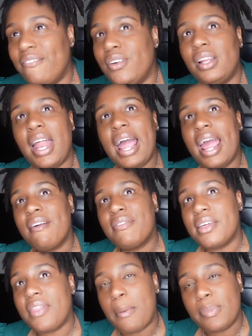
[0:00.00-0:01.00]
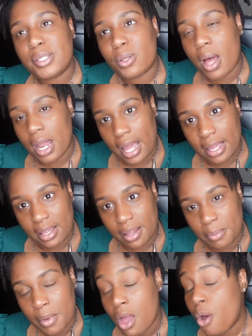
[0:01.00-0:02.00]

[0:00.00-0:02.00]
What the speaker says: feel like every other episode, I like him.